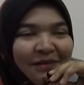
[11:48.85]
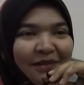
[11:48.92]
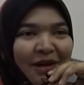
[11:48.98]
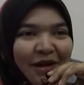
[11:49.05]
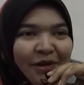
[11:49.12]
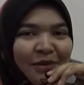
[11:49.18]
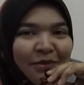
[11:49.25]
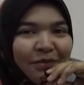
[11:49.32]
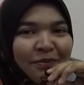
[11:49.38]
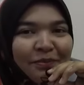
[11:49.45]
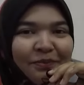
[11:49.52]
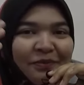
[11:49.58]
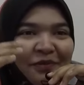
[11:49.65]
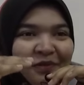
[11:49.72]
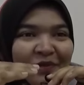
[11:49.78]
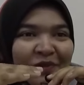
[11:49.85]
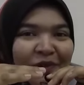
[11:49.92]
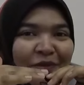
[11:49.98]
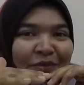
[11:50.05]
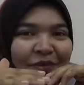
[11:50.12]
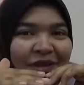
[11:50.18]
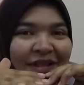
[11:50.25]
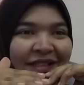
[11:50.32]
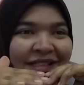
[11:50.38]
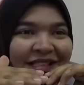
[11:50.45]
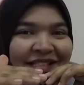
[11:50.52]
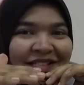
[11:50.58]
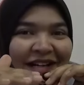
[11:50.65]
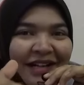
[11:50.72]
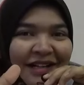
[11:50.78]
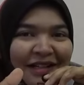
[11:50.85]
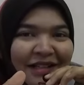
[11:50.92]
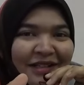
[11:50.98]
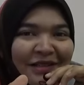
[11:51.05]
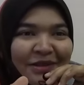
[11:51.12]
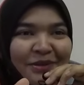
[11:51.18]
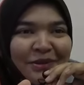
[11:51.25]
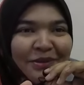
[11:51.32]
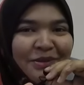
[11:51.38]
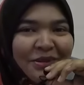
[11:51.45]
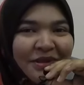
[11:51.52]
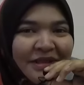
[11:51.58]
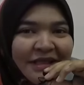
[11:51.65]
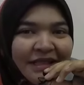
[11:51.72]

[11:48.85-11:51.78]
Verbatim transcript: From the childhood,